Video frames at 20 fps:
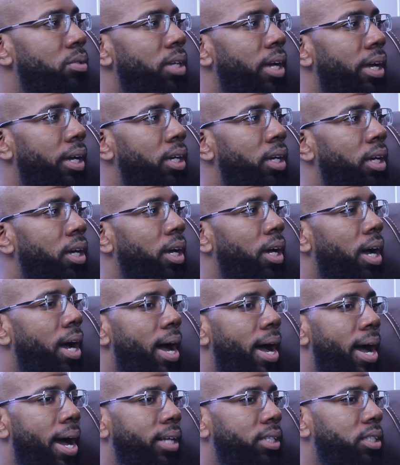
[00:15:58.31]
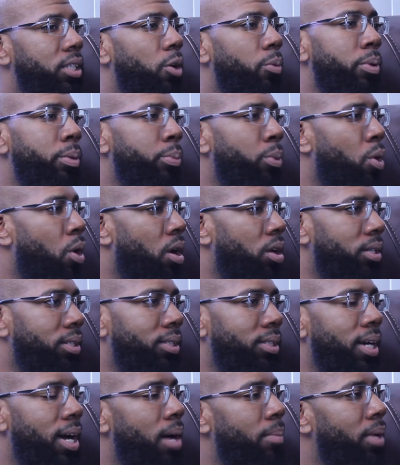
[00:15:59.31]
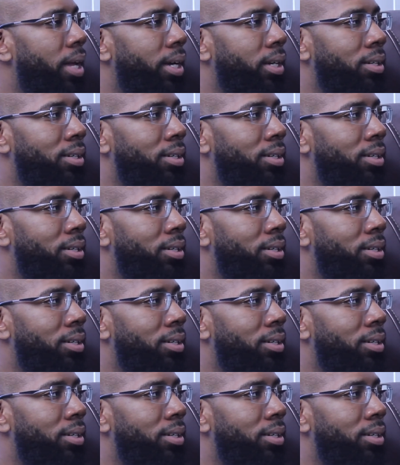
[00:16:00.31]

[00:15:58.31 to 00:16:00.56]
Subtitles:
day. I tell people all the time, like,